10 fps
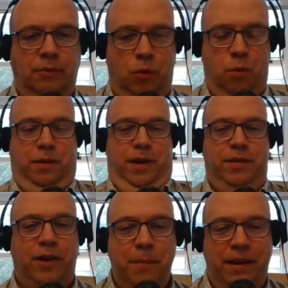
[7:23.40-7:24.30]
Ooh,
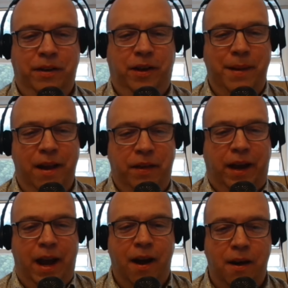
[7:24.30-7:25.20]
he's coming coming out the
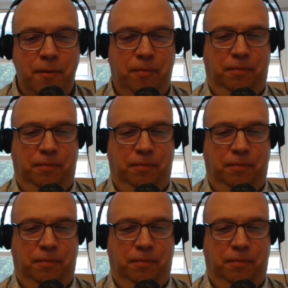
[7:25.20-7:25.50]
gate hot.